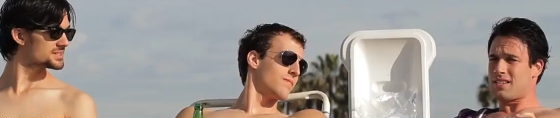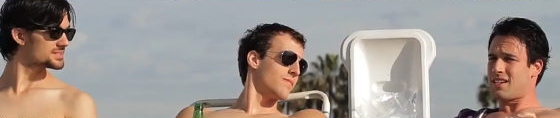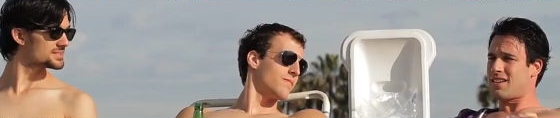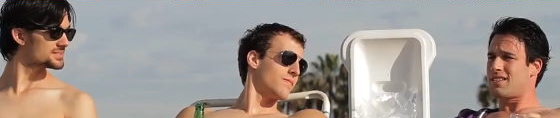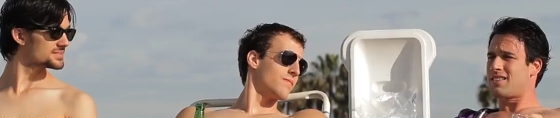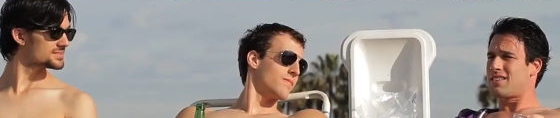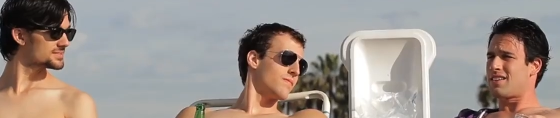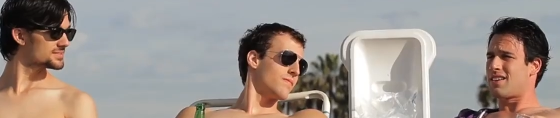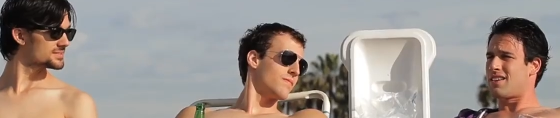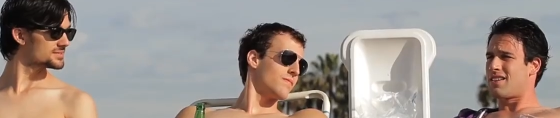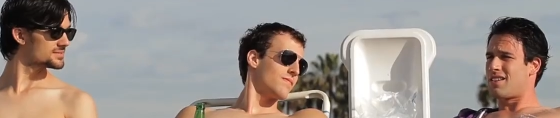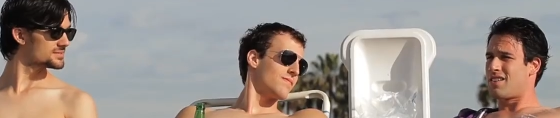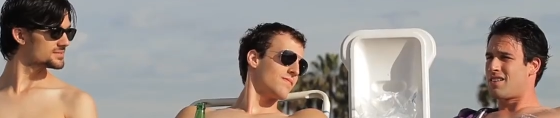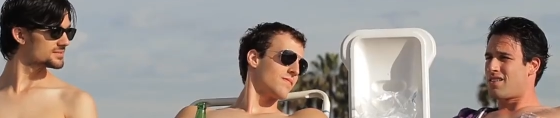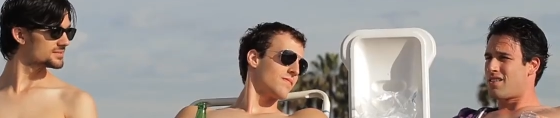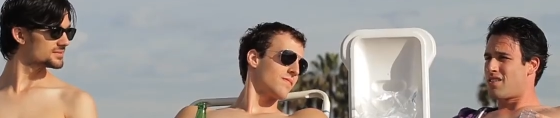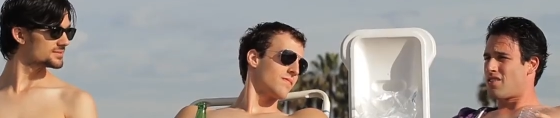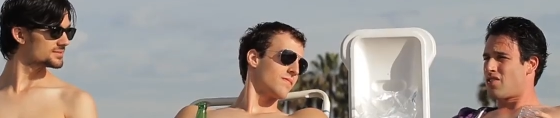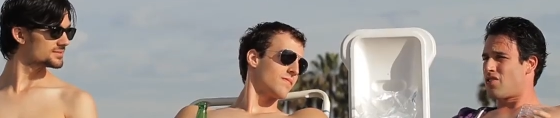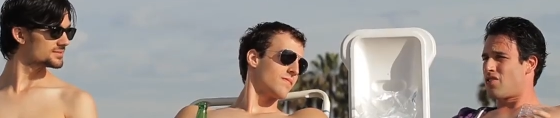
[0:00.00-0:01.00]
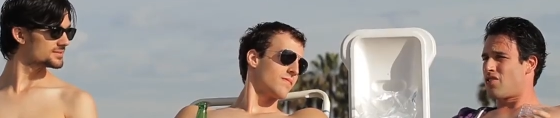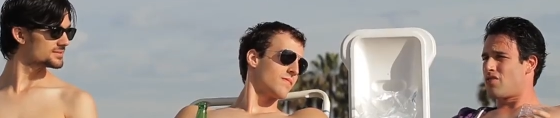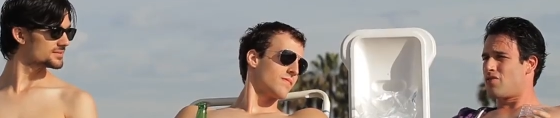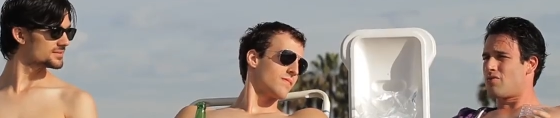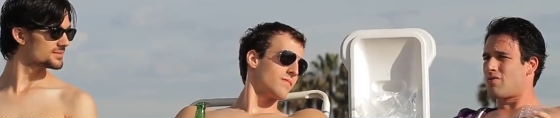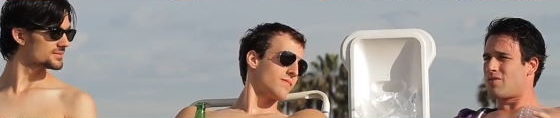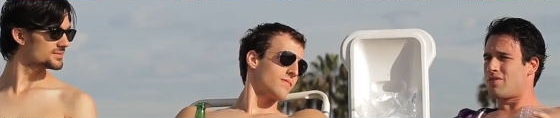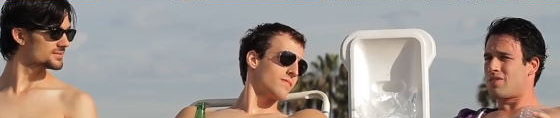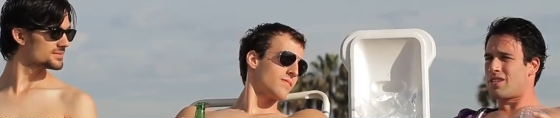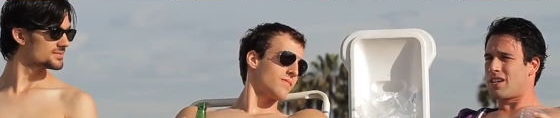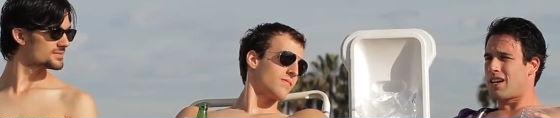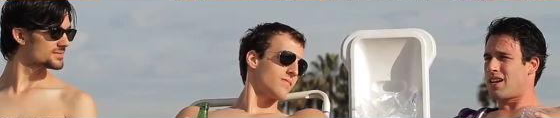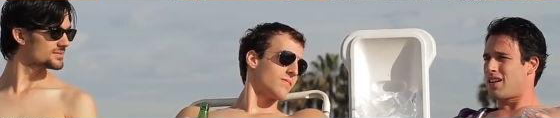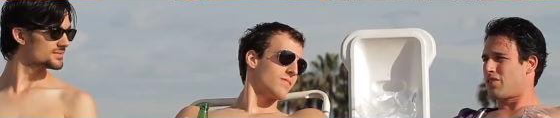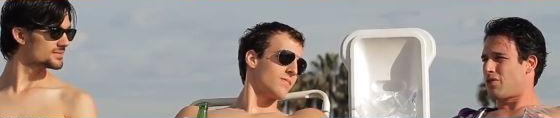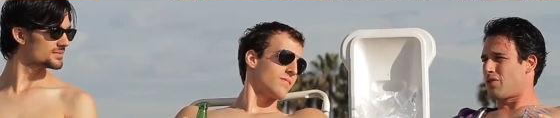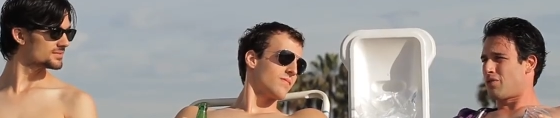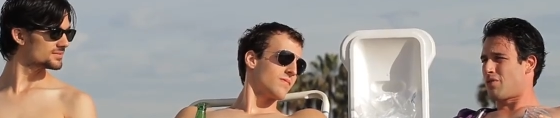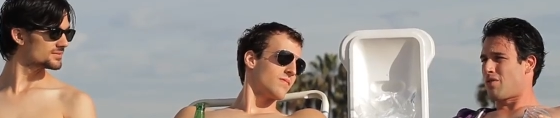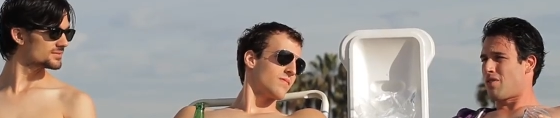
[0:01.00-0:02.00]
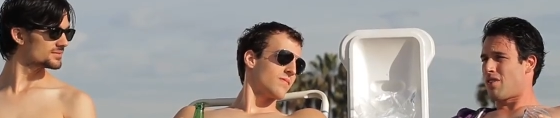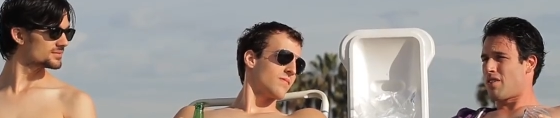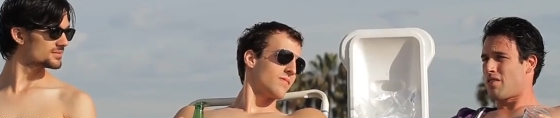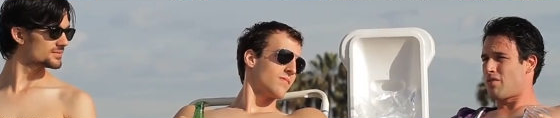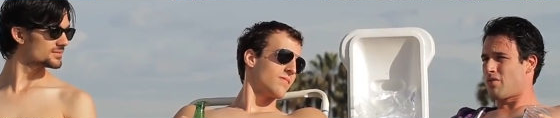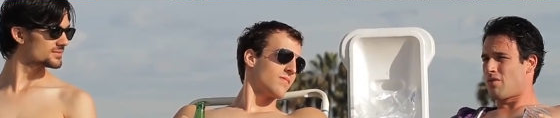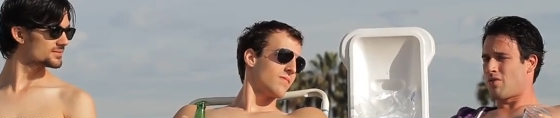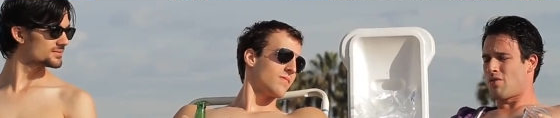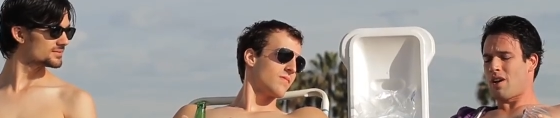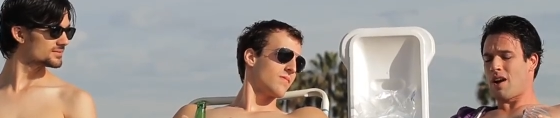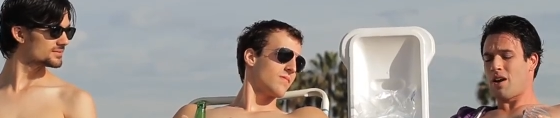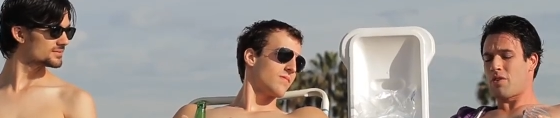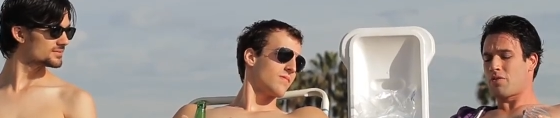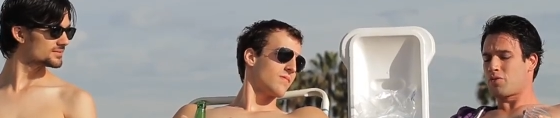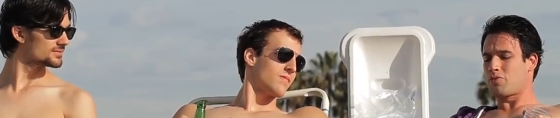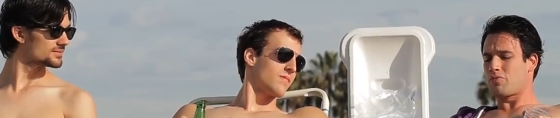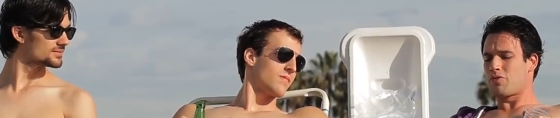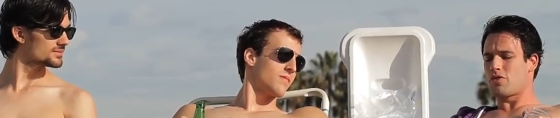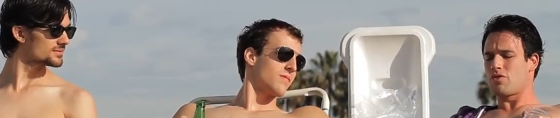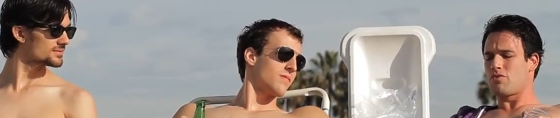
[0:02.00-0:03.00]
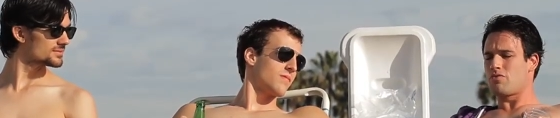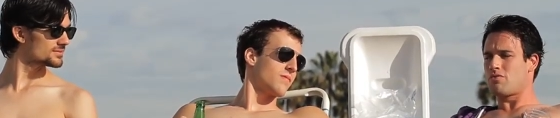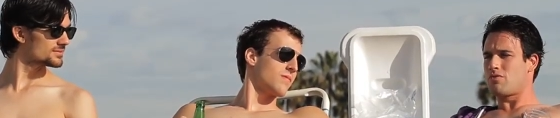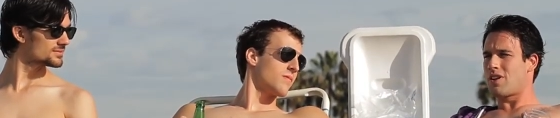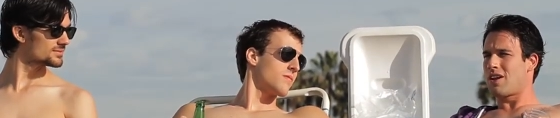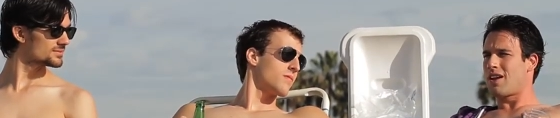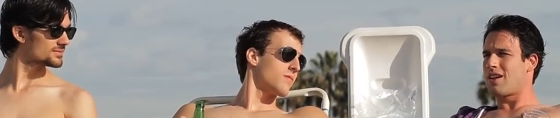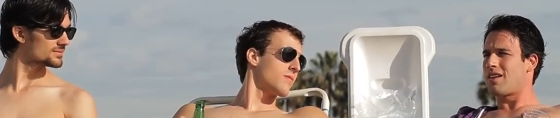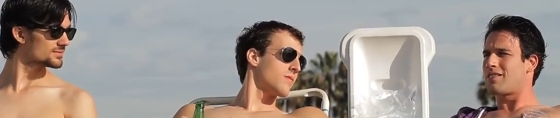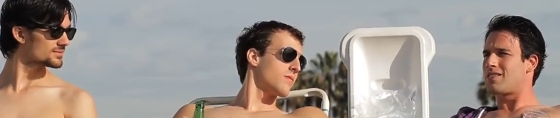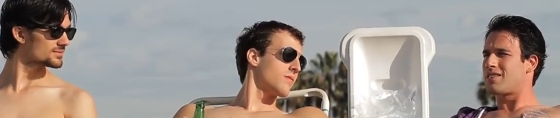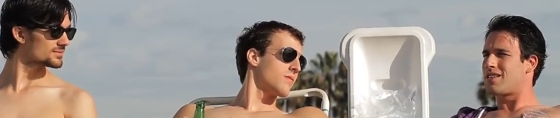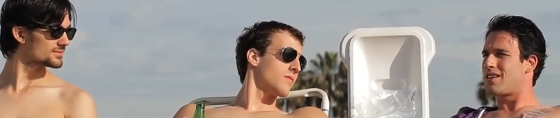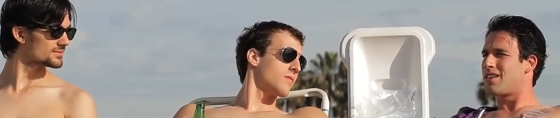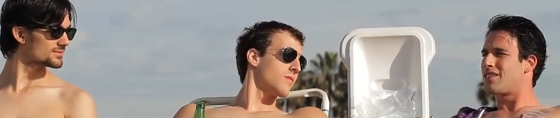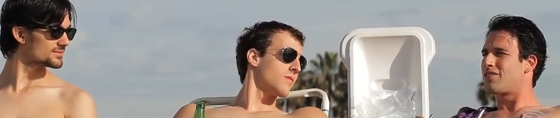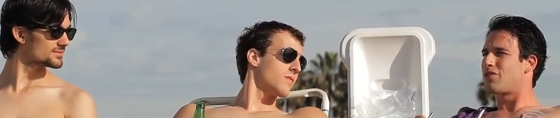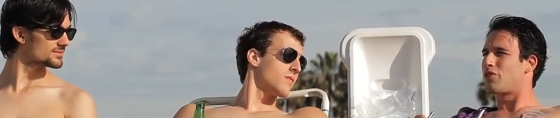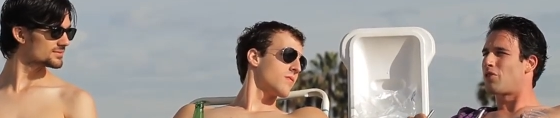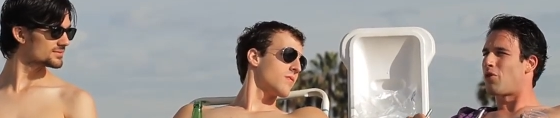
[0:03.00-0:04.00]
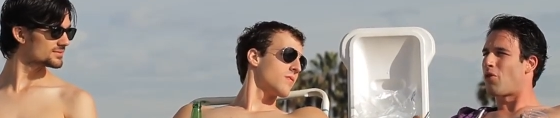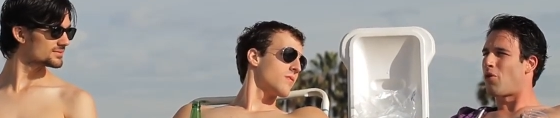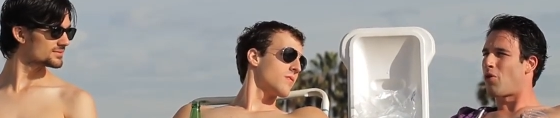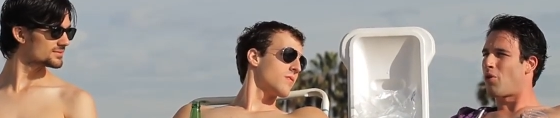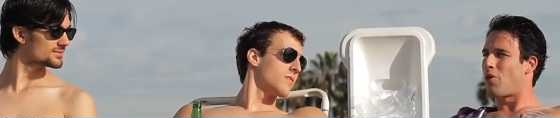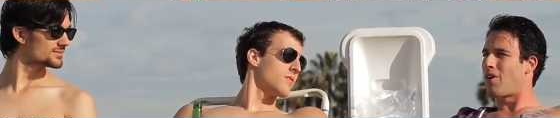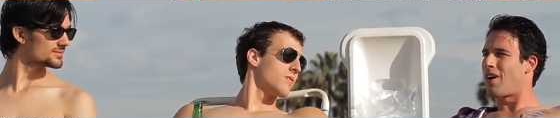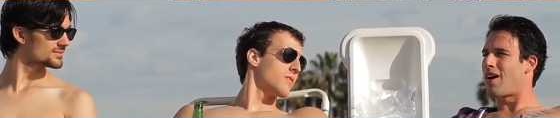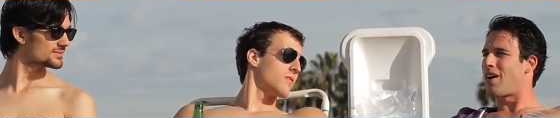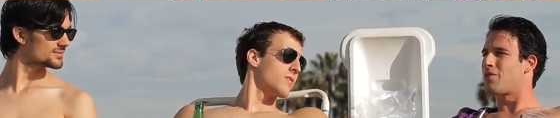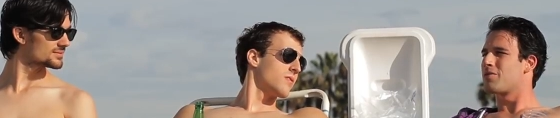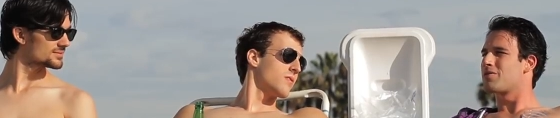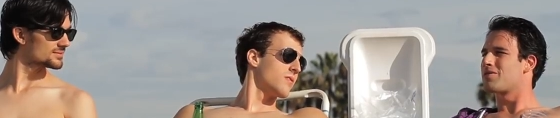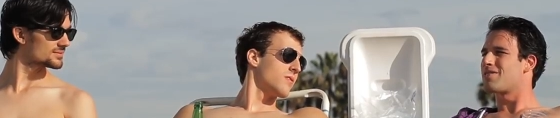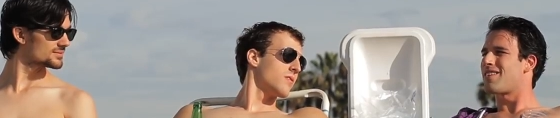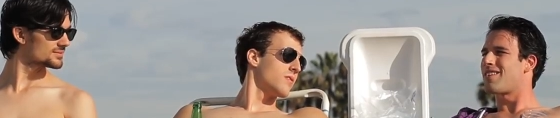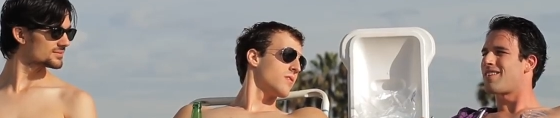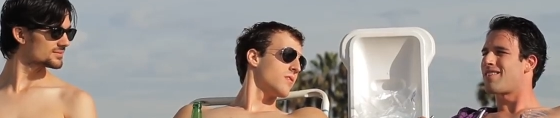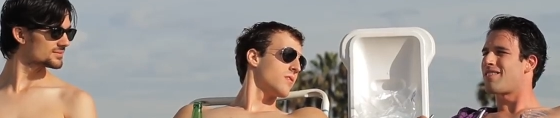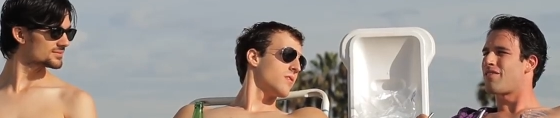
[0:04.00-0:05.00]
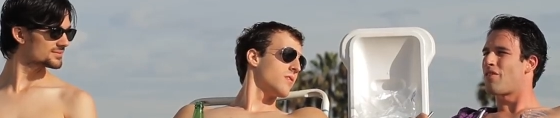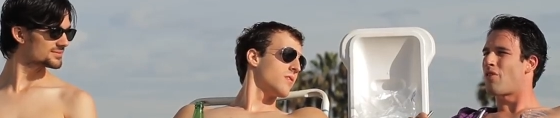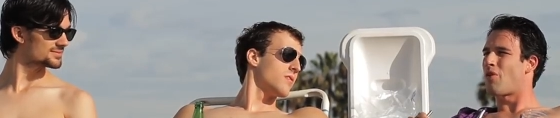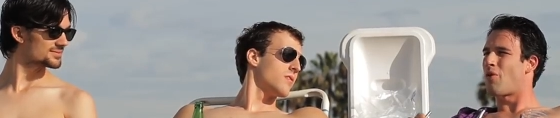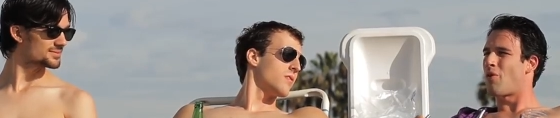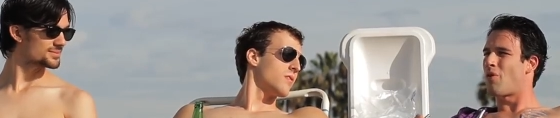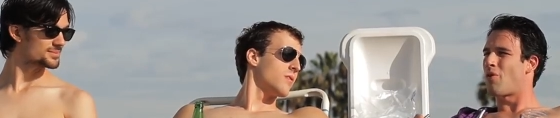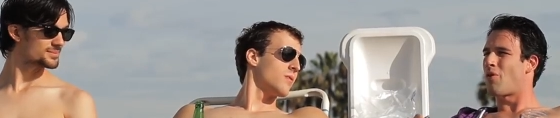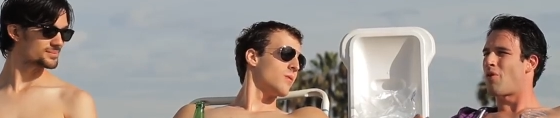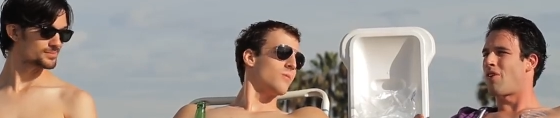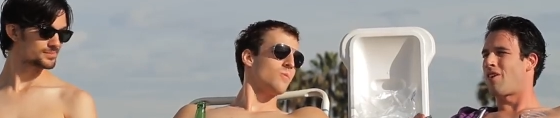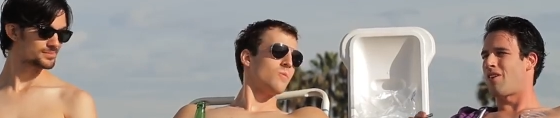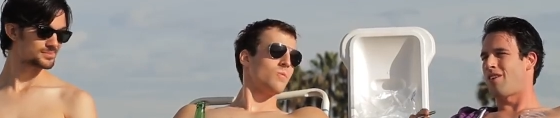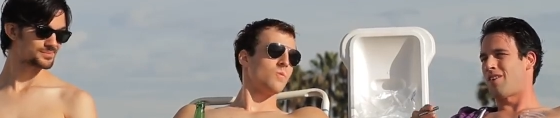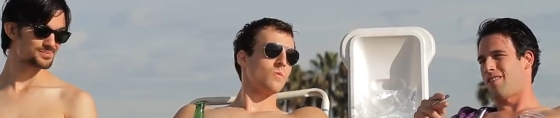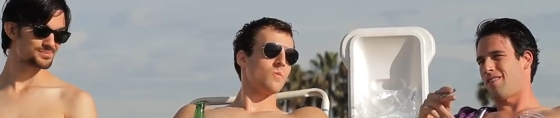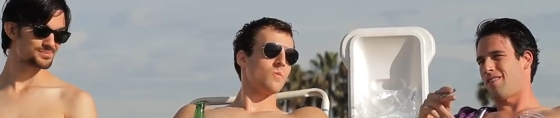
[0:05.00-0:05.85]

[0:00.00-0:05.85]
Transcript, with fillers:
Speaker 1: as I said, you can take the whore out of the whorehouse, but you can't take the whorehouse out of the whore.